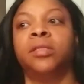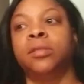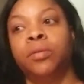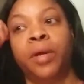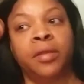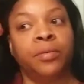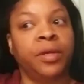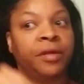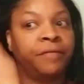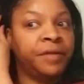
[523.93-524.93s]
the way the
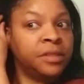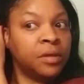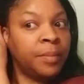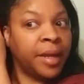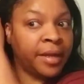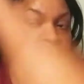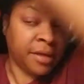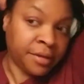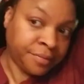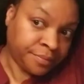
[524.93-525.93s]
wig fits on my head.